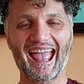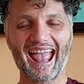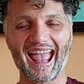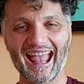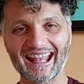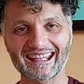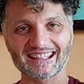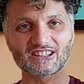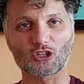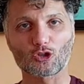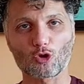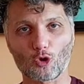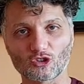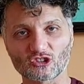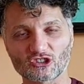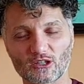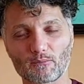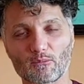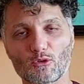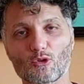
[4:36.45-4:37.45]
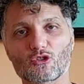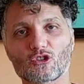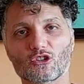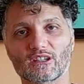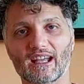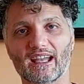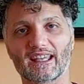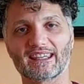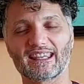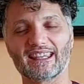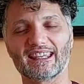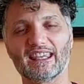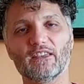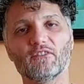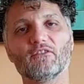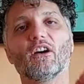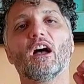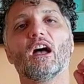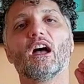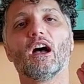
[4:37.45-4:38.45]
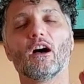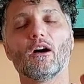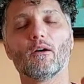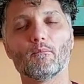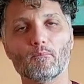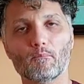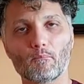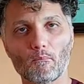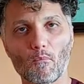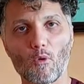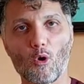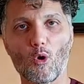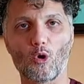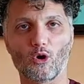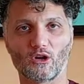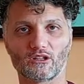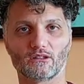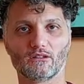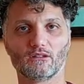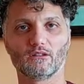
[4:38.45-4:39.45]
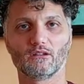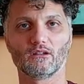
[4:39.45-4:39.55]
and the contribution I can give more.